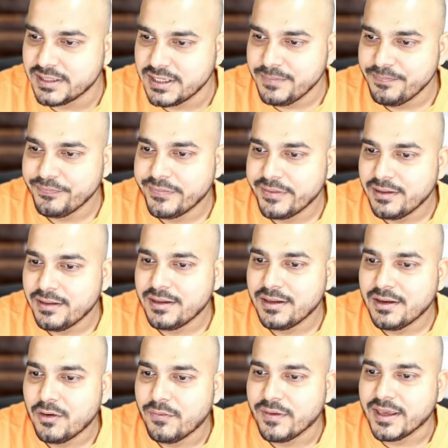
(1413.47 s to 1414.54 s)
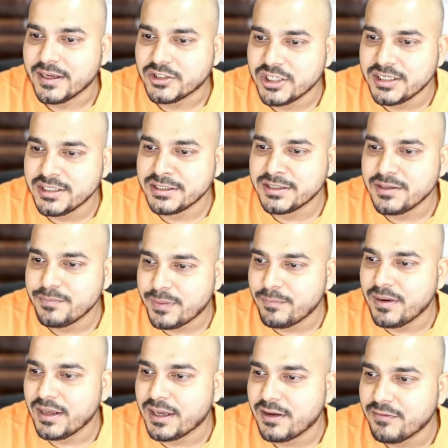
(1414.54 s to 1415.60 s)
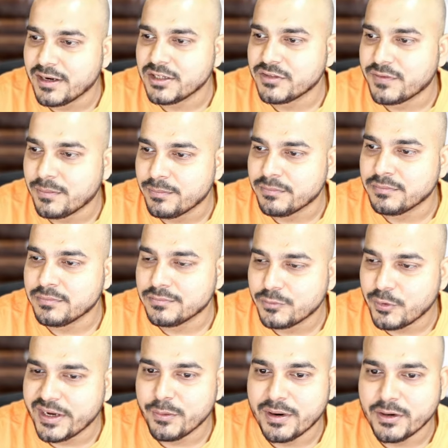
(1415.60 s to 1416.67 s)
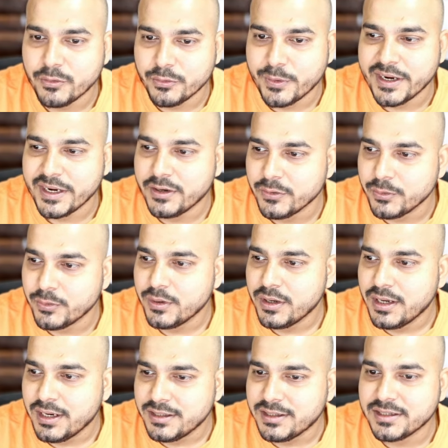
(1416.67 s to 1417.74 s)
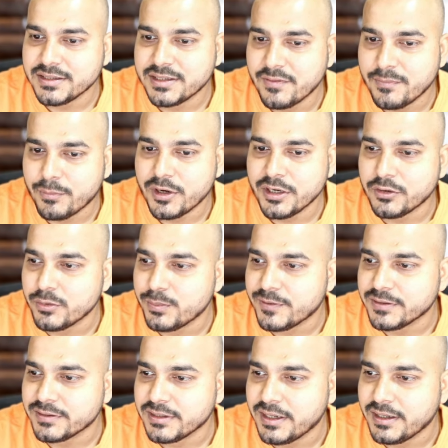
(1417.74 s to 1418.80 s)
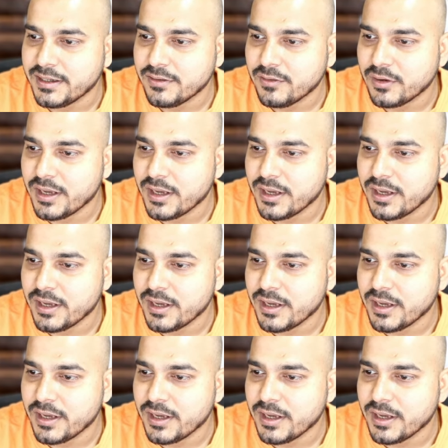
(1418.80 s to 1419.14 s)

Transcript: See over here, changes in public coverage from 21 to 22, 37.2%.